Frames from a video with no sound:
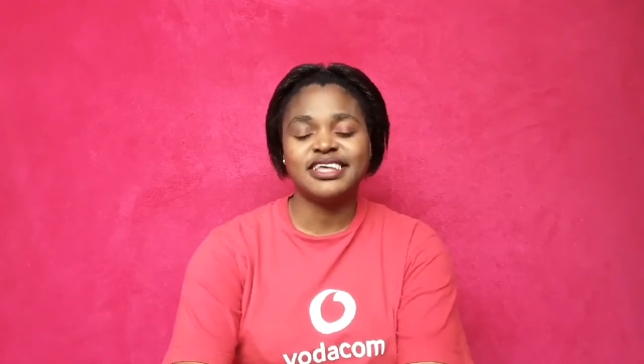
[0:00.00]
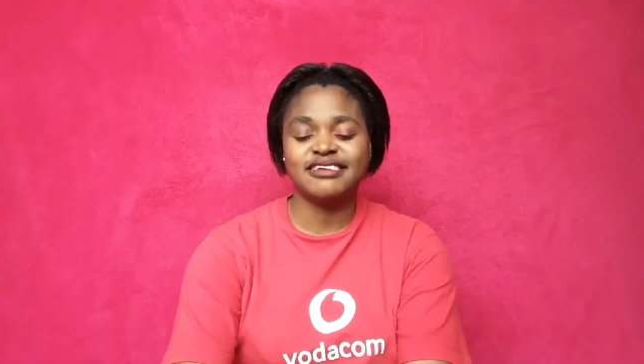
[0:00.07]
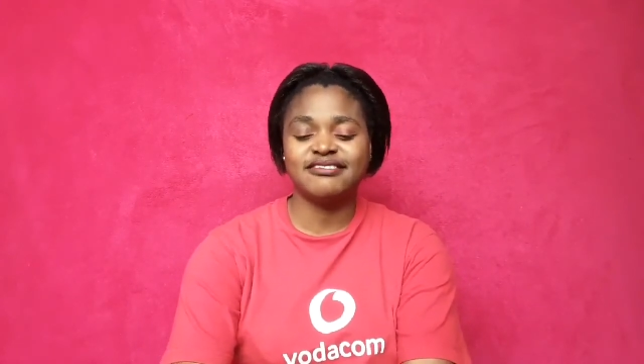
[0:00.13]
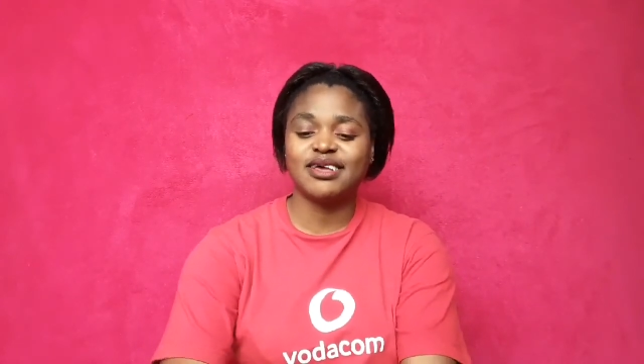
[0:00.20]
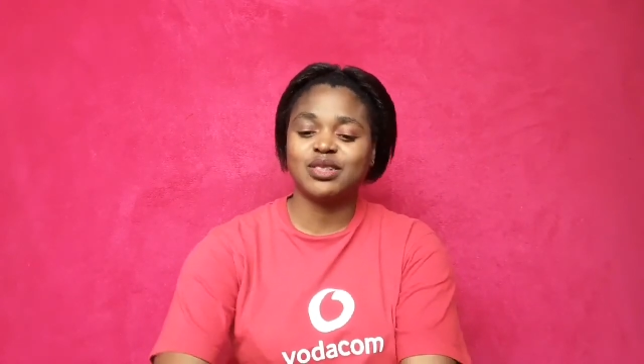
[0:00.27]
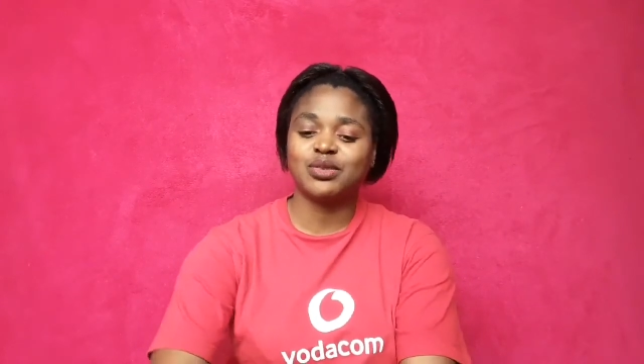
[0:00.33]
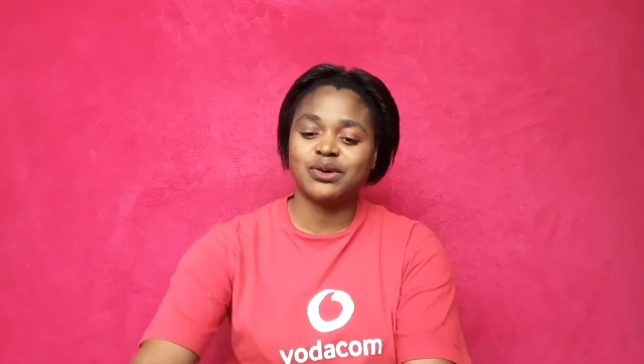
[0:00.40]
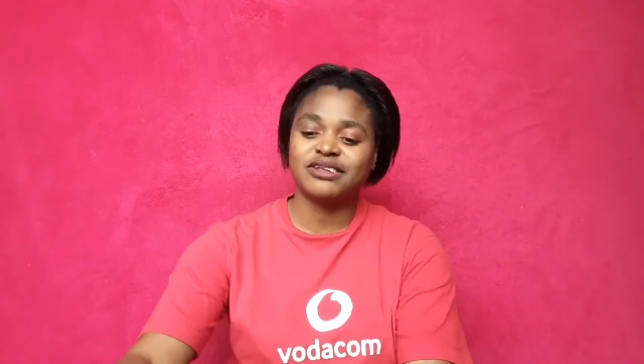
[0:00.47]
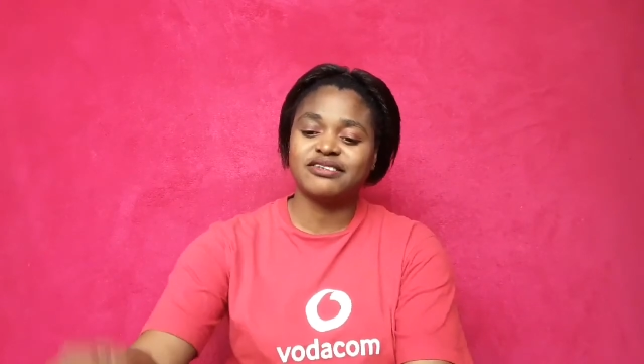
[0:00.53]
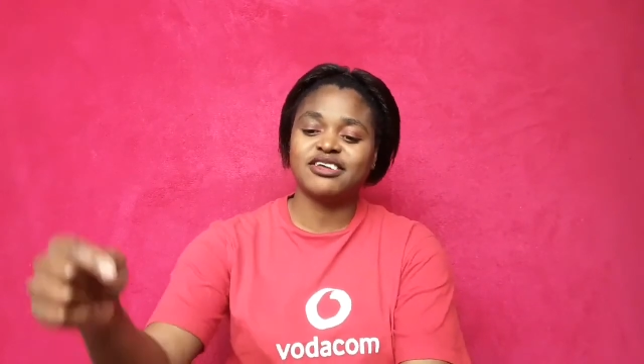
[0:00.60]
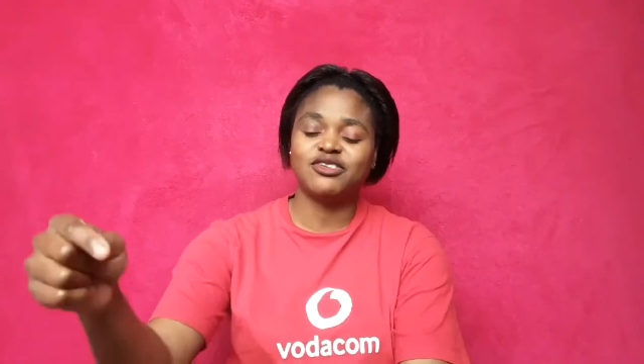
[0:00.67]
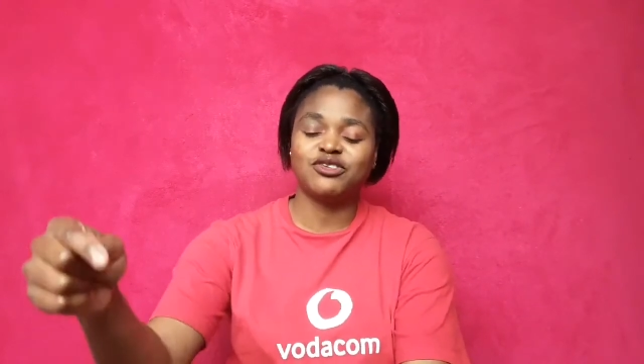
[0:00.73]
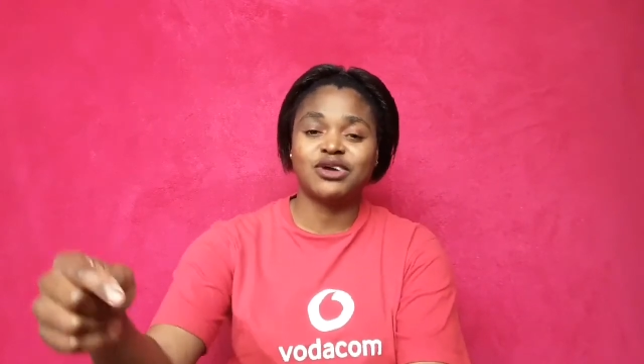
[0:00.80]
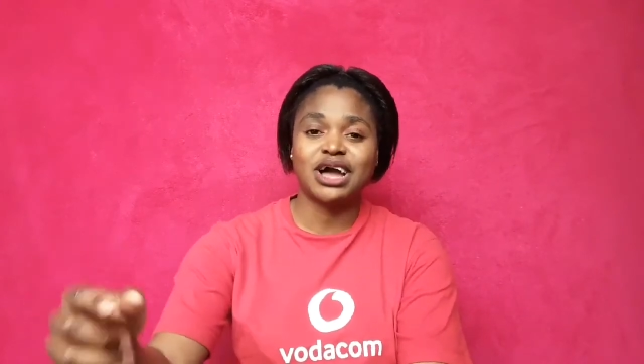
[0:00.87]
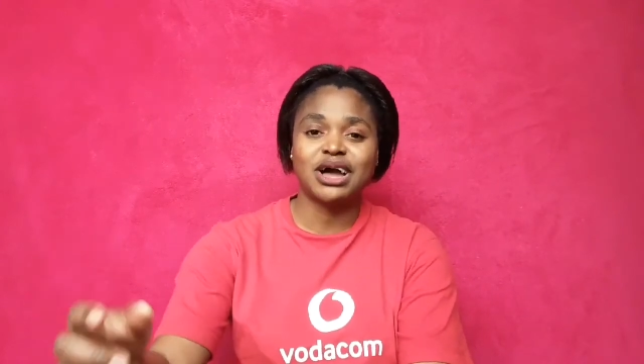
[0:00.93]
They just
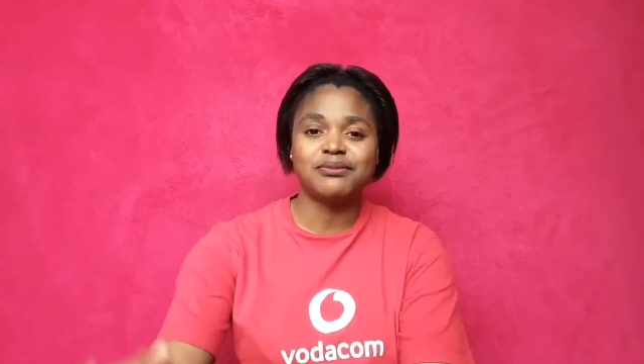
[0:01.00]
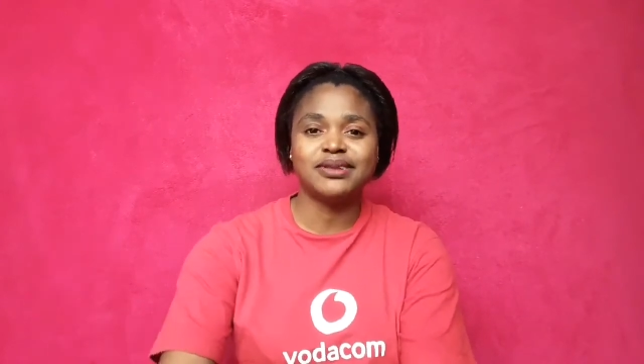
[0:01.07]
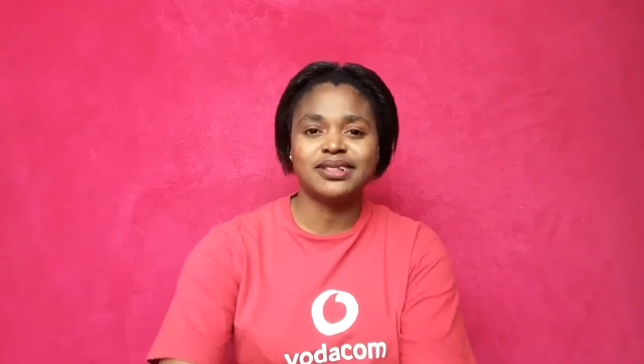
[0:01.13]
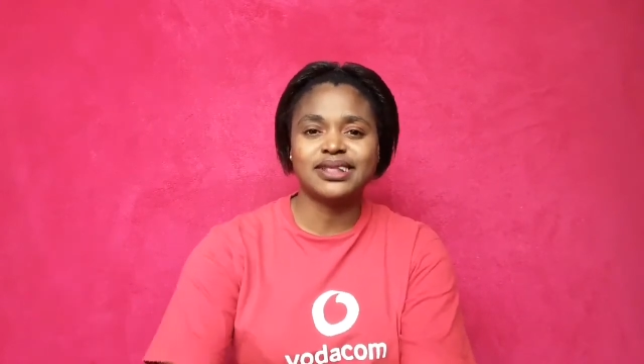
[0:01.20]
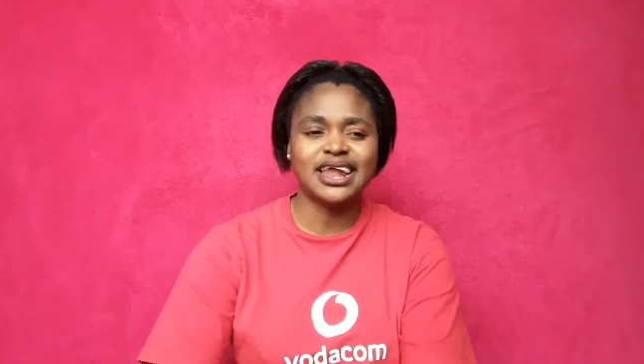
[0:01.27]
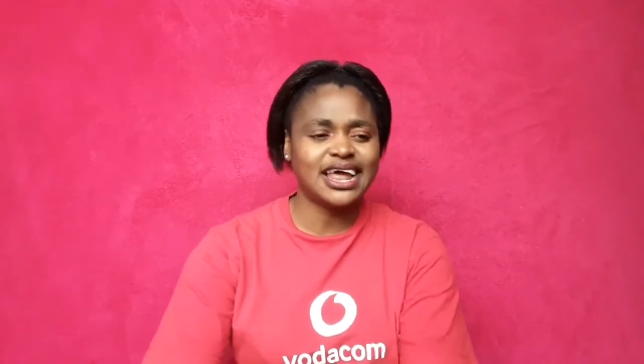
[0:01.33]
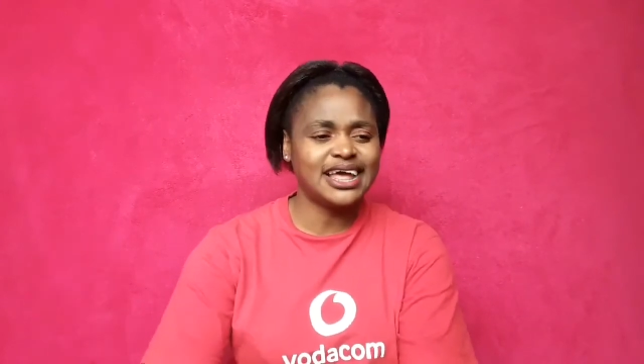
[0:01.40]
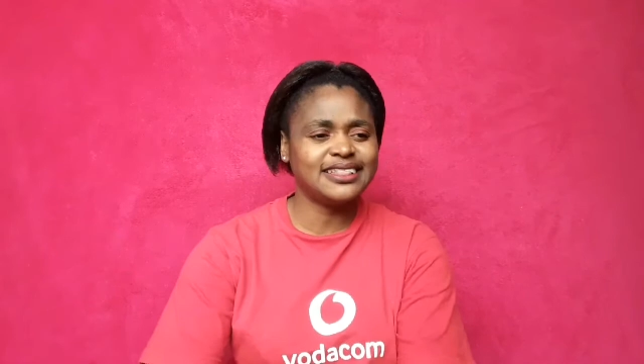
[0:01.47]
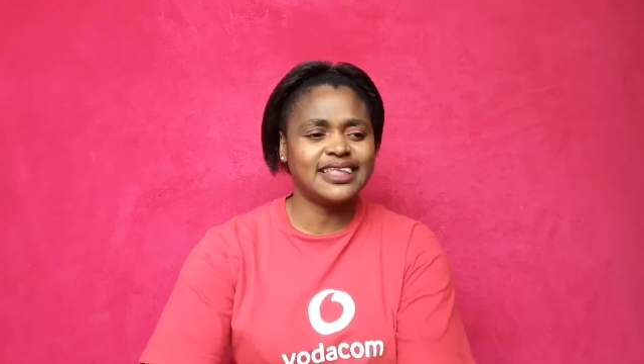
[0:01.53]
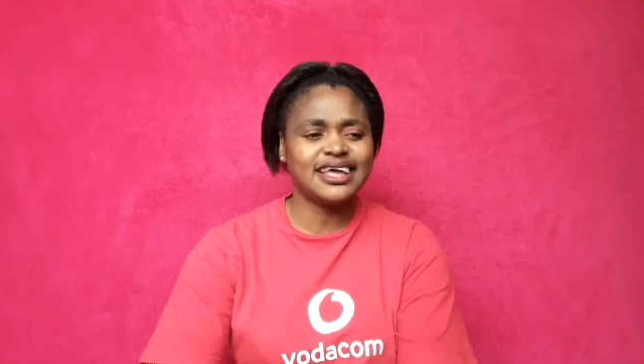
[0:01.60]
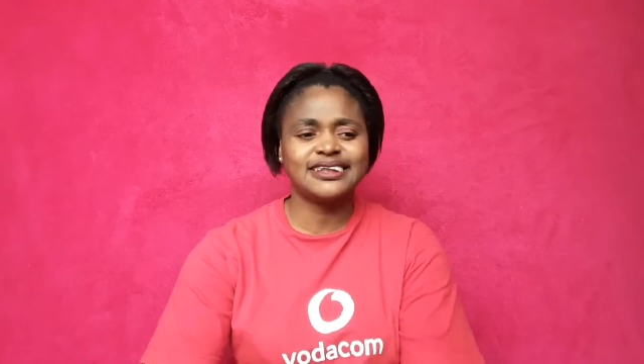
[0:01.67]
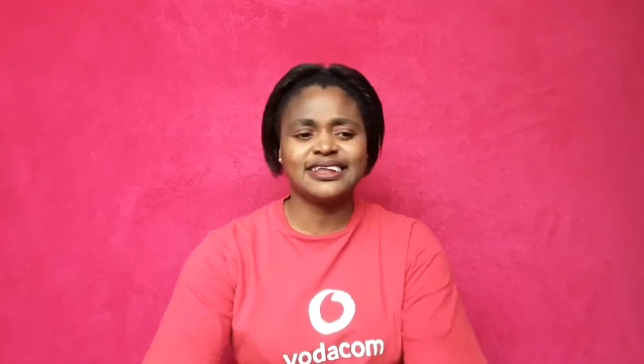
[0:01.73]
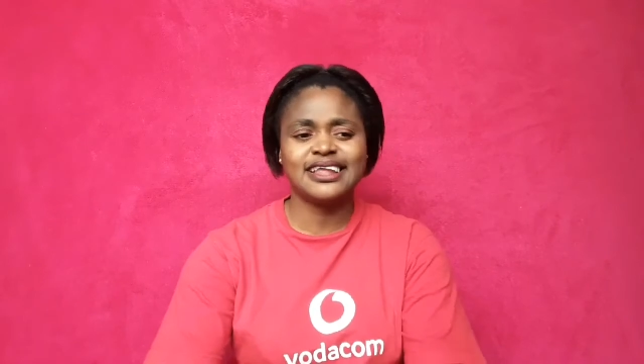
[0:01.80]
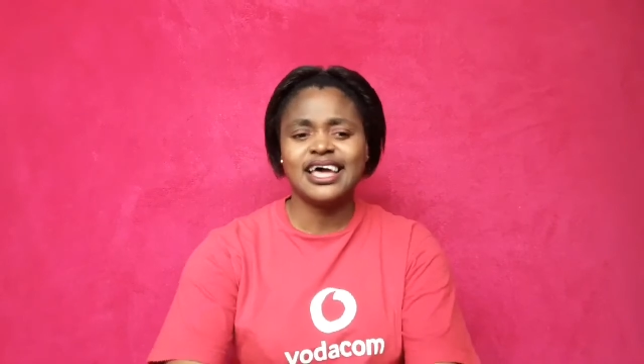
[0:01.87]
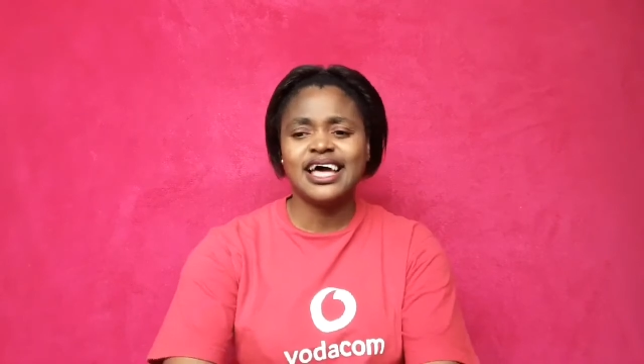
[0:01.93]
wanted to come inside, and
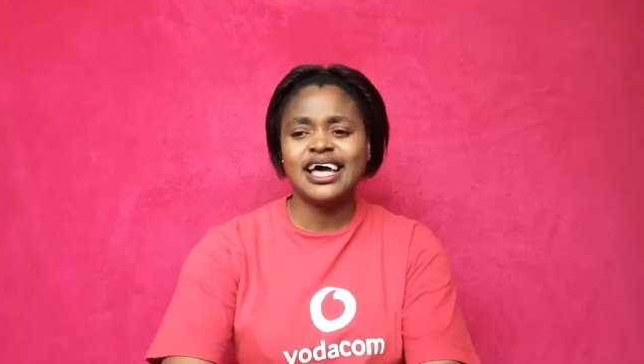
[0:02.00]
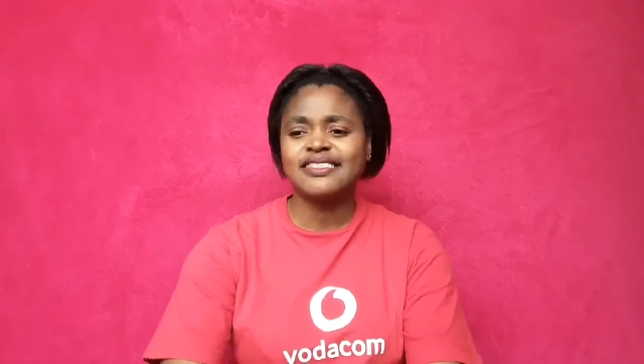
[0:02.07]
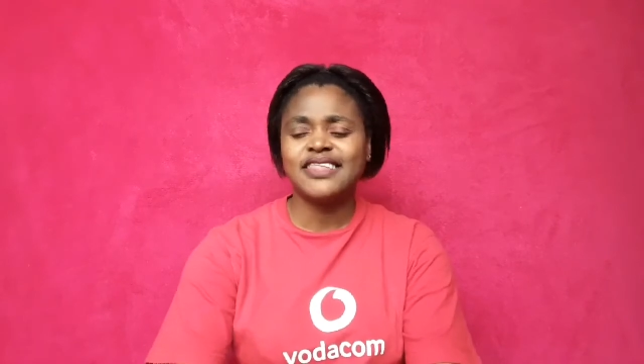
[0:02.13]
that